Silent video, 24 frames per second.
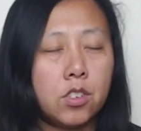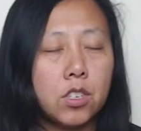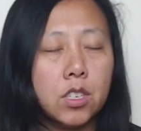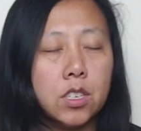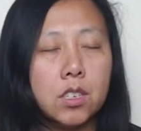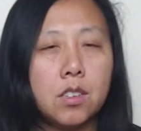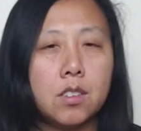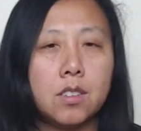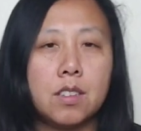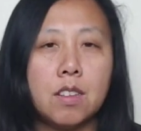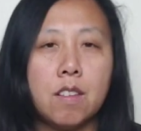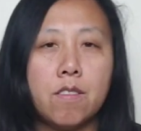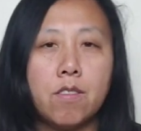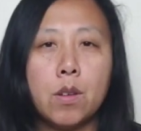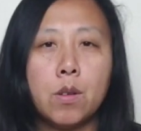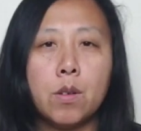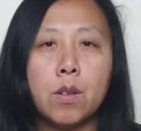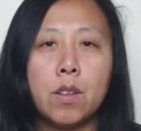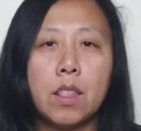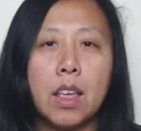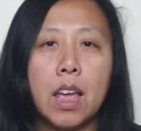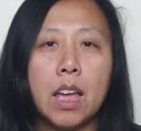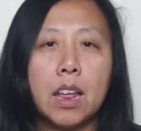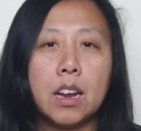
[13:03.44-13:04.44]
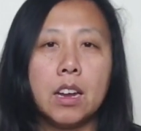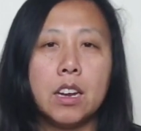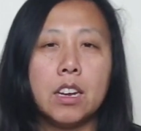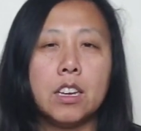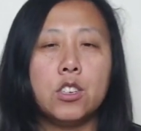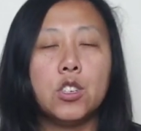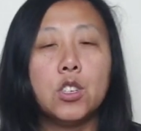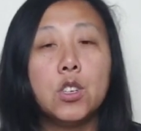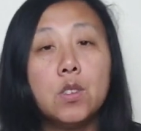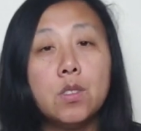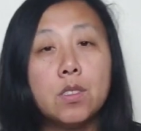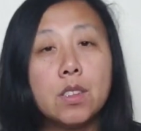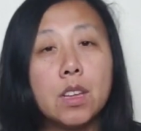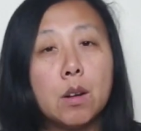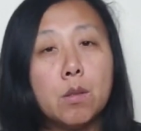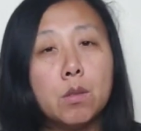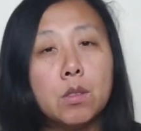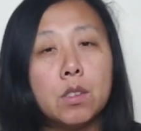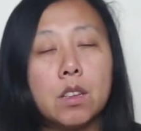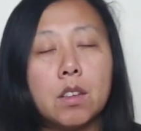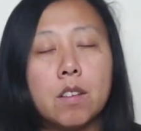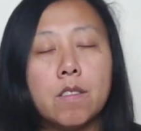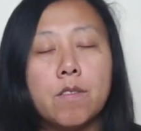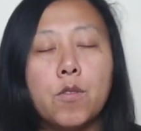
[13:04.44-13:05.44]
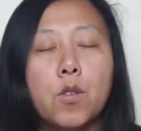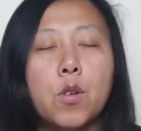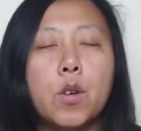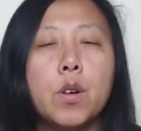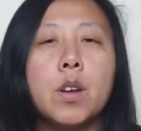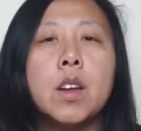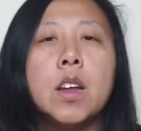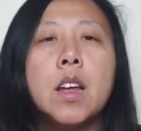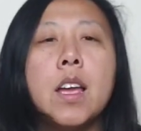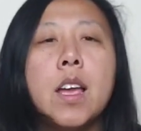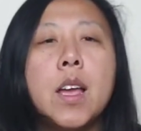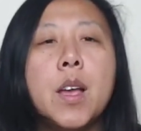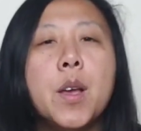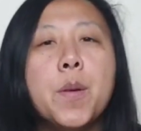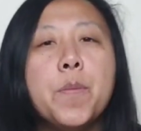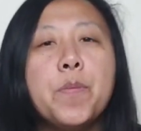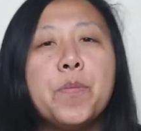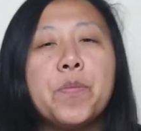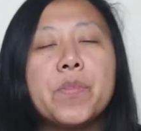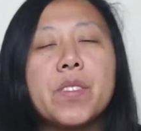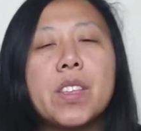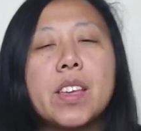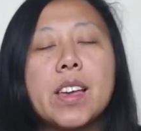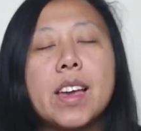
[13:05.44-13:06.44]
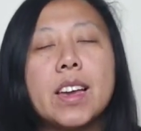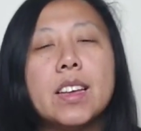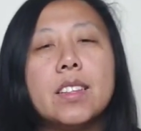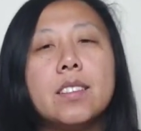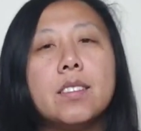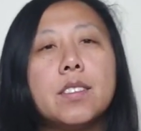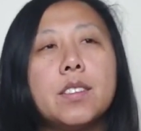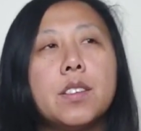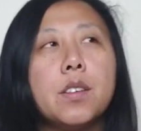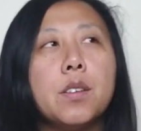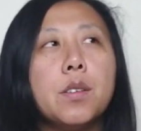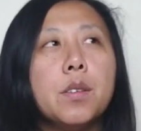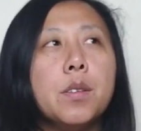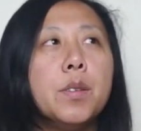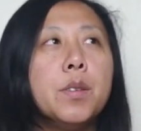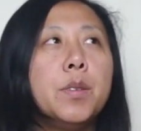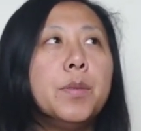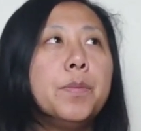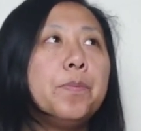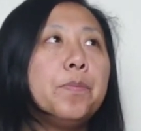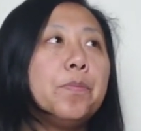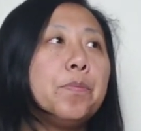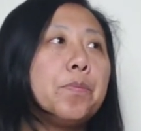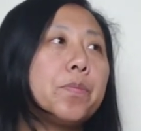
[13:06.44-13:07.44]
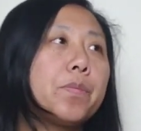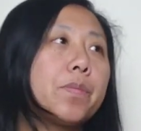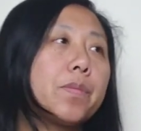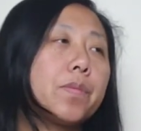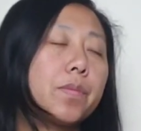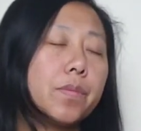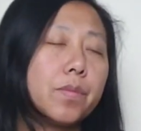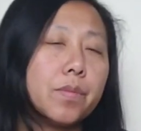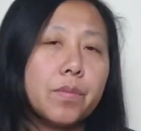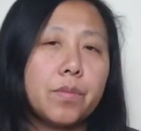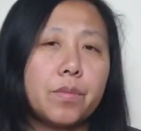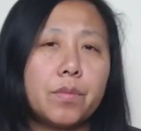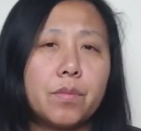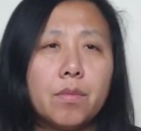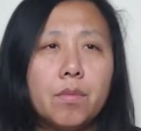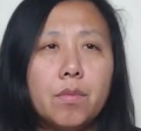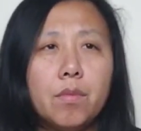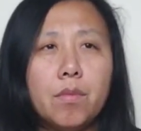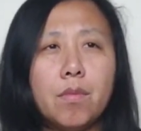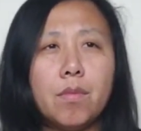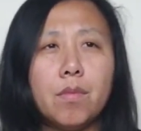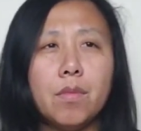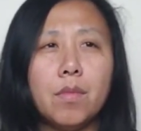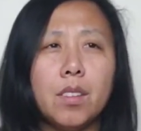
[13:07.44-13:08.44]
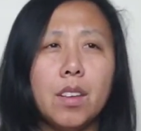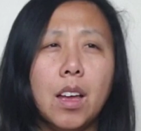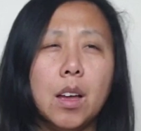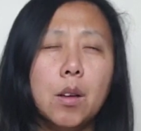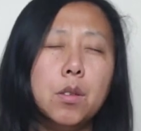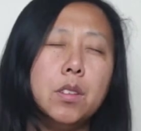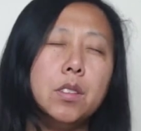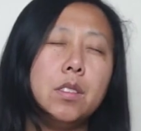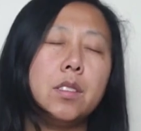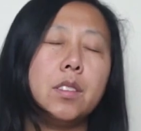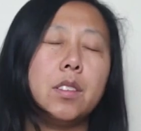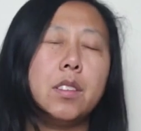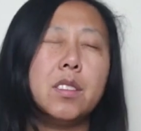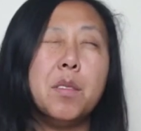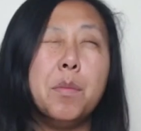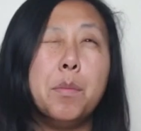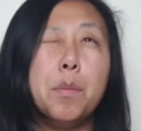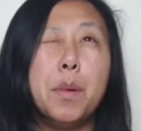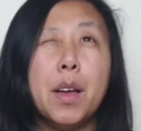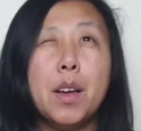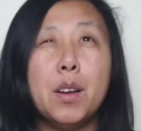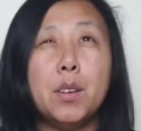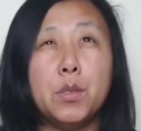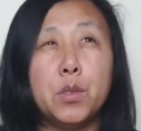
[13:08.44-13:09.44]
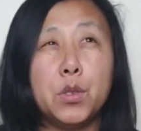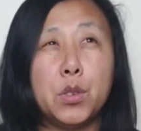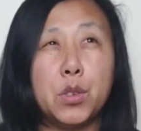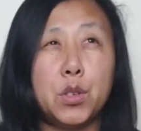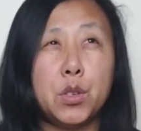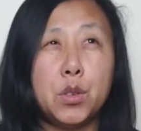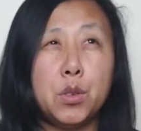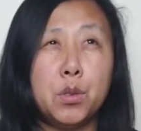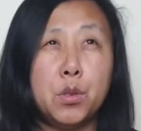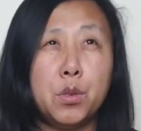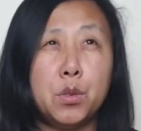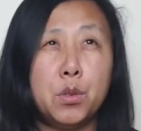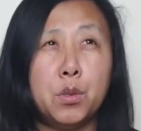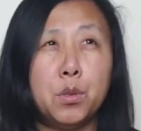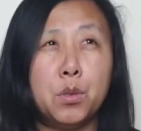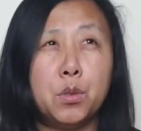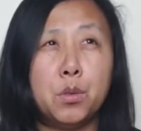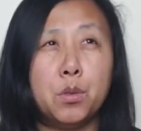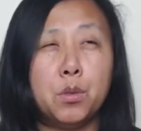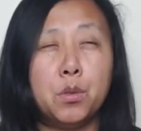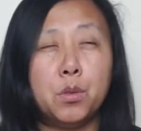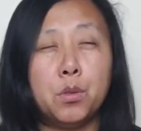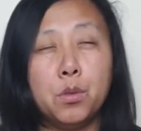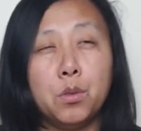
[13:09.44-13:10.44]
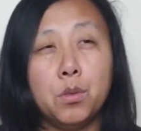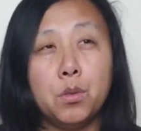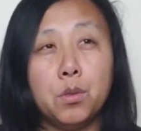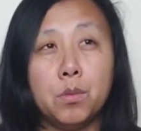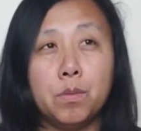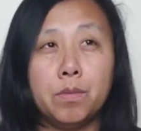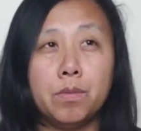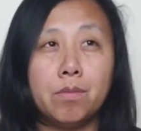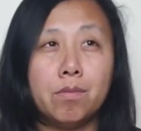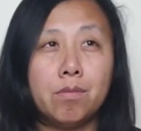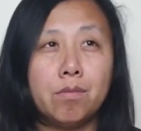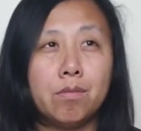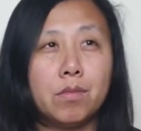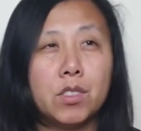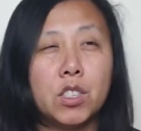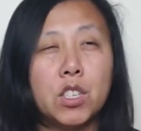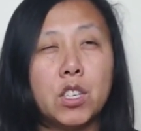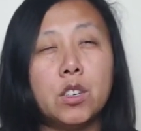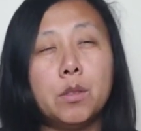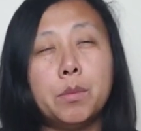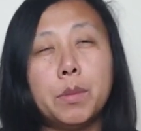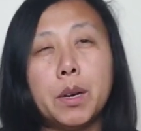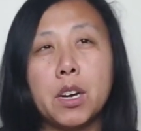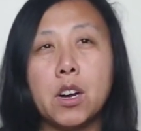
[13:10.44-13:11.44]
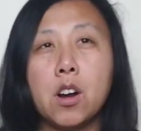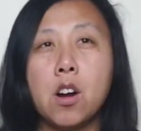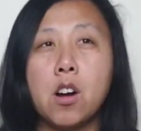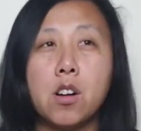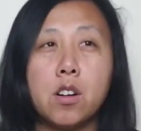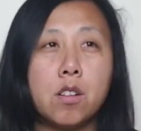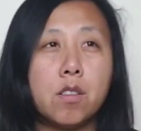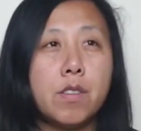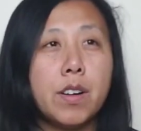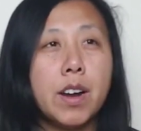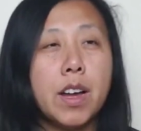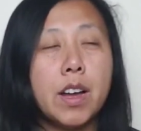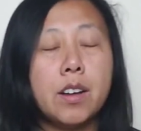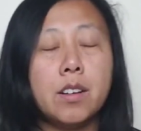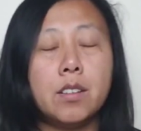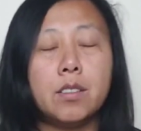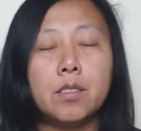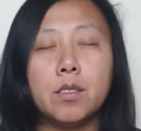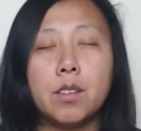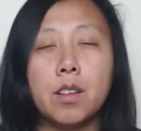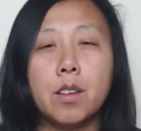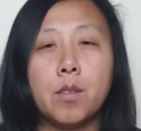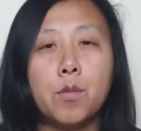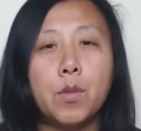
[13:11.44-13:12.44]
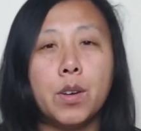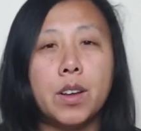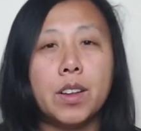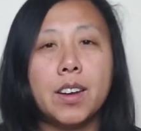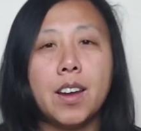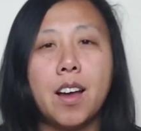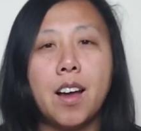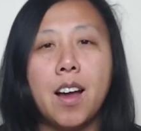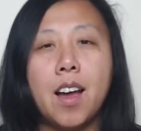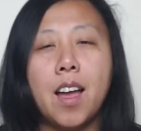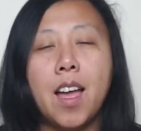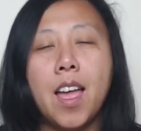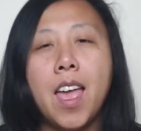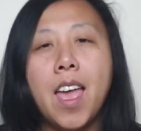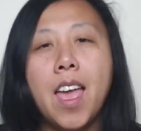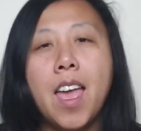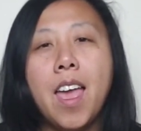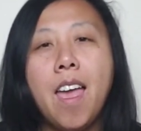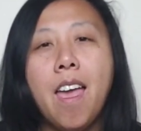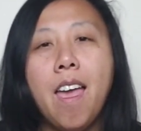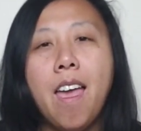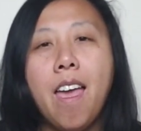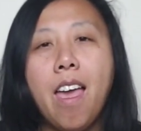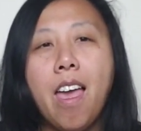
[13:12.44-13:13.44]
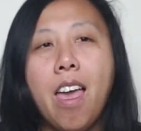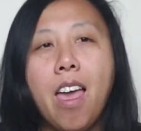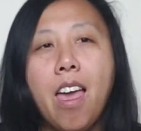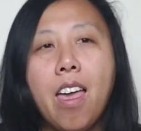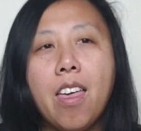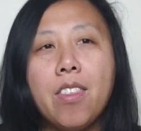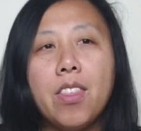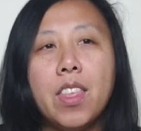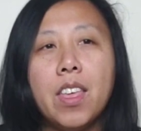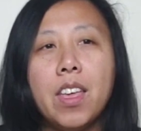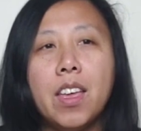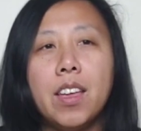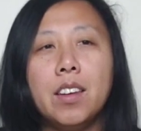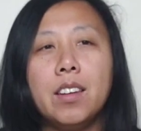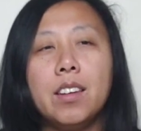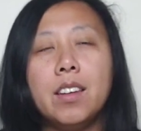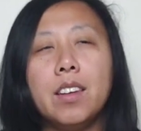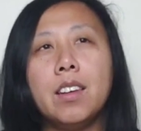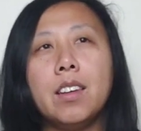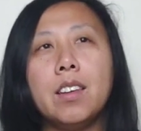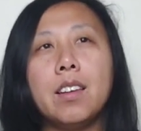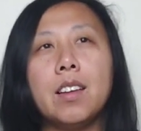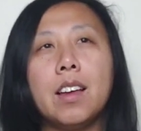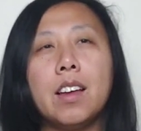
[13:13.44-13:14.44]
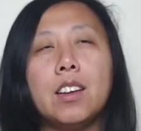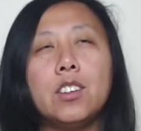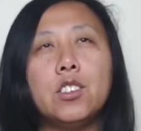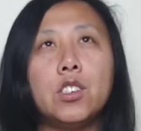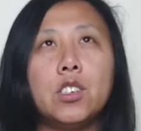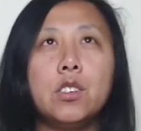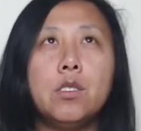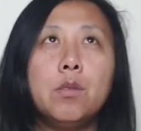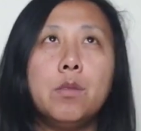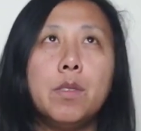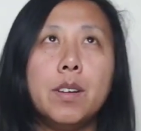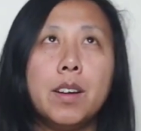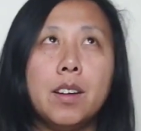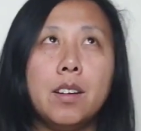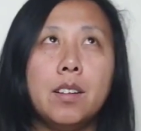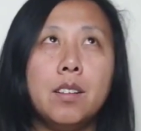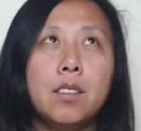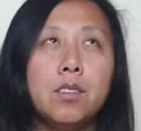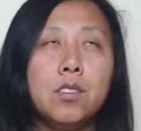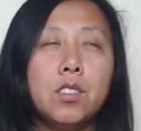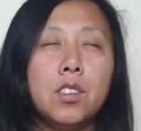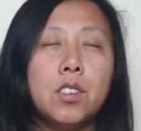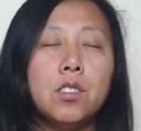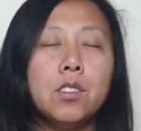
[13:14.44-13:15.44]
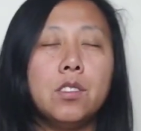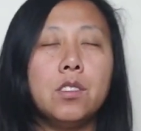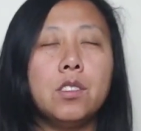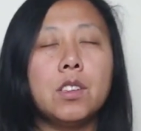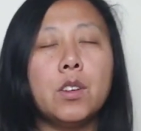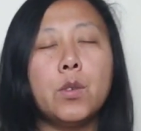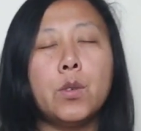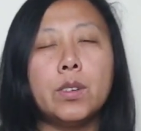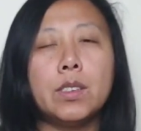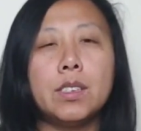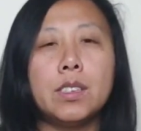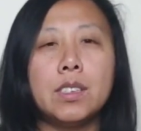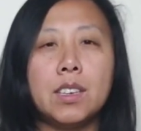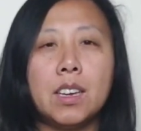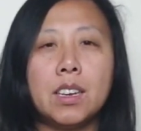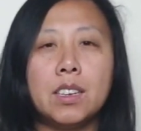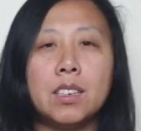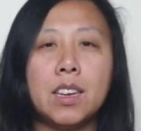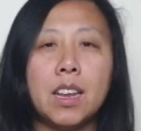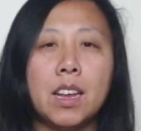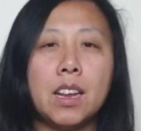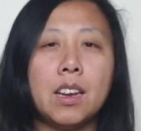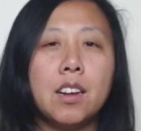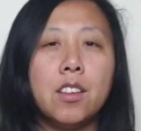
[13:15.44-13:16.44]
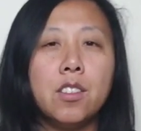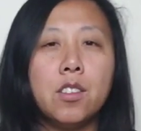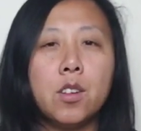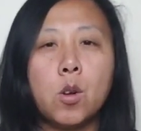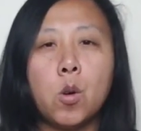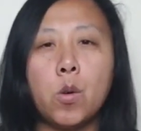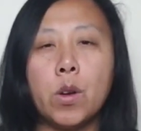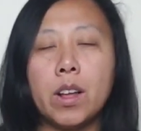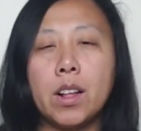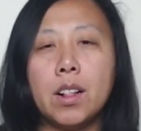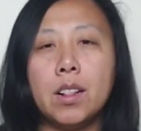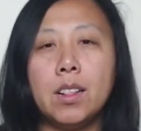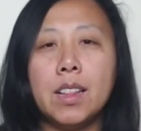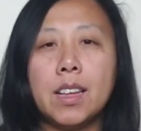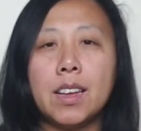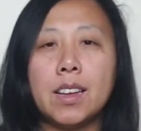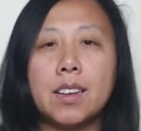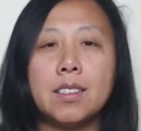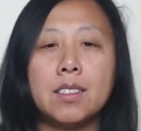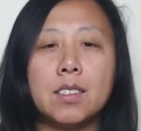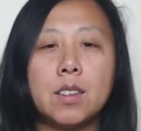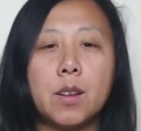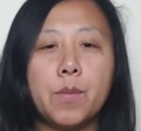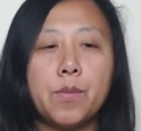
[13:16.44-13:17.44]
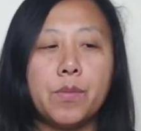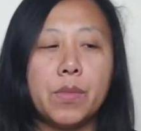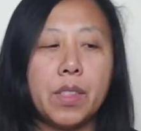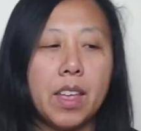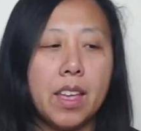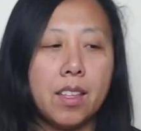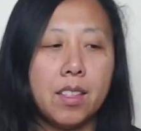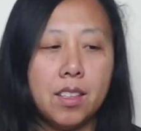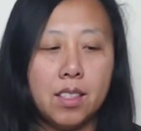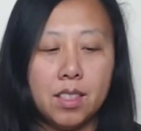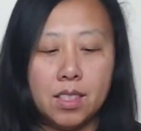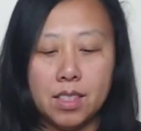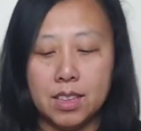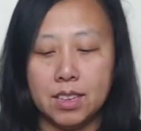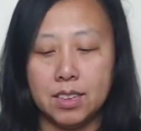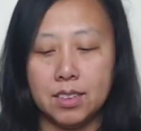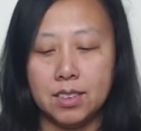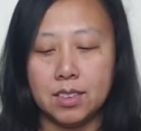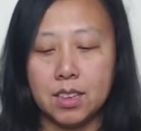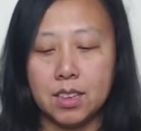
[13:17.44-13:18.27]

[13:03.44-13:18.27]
to see if there, they had any shoes that I was looking for, and so I was just about to turn my card around and whatnot, and then I turn around just to take another quick glance, and then this